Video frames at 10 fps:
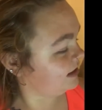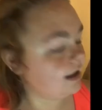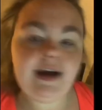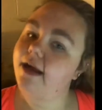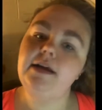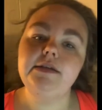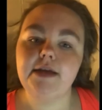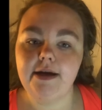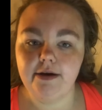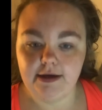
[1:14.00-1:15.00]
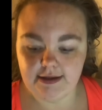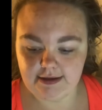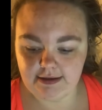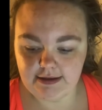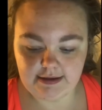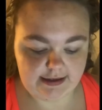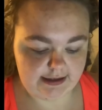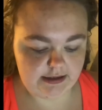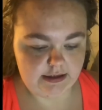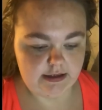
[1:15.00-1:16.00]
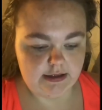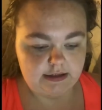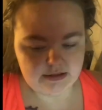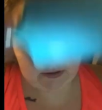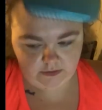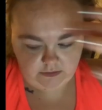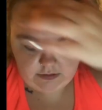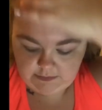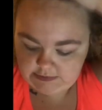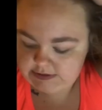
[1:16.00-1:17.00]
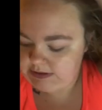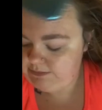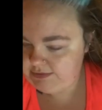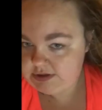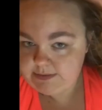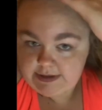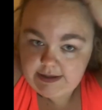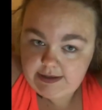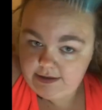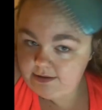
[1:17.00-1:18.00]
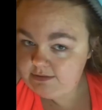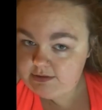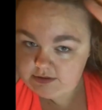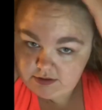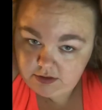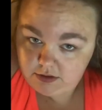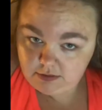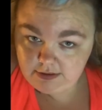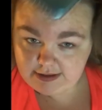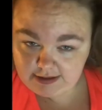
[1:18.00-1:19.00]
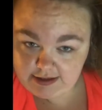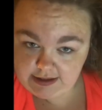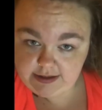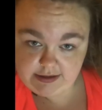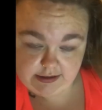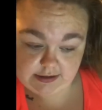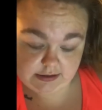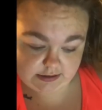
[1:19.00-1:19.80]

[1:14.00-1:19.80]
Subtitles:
a hot day or anything like that. So I'm just gonna brush my hair real quick here.